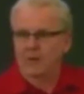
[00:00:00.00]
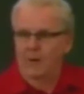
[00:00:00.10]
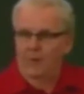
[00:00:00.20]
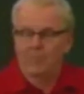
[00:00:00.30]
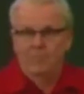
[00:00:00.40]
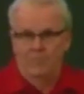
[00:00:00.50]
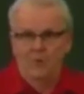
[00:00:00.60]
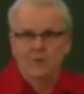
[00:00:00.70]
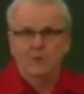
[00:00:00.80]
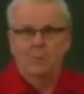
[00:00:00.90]
or
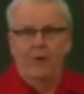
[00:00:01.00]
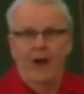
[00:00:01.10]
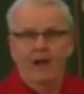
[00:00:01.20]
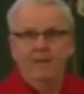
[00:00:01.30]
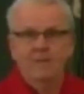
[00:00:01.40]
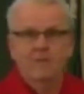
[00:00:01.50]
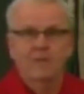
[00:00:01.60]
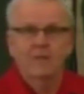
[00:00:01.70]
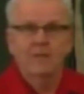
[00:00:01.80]
was the practice. Look at